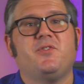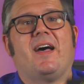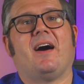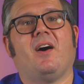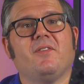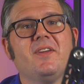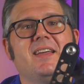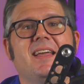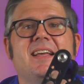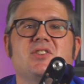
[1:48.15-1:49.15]
valve
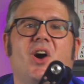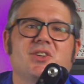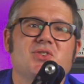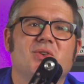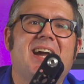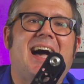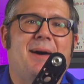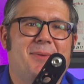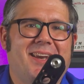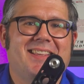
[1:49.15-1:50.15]
is also
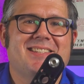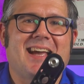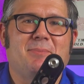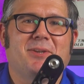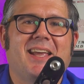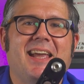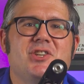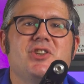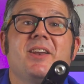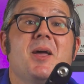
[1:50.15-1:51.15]
common in this
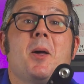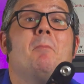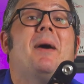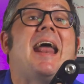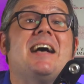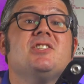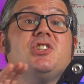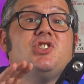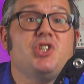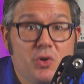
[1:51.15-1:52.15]
application, but has a
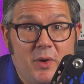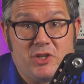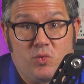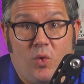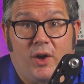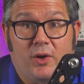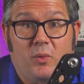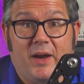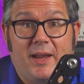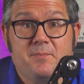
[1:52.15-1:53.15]
two inch
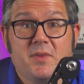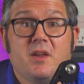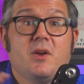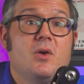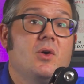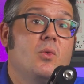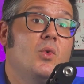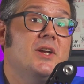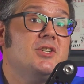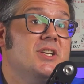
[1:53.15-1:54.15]
waterway,
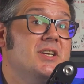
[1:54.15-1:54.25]
which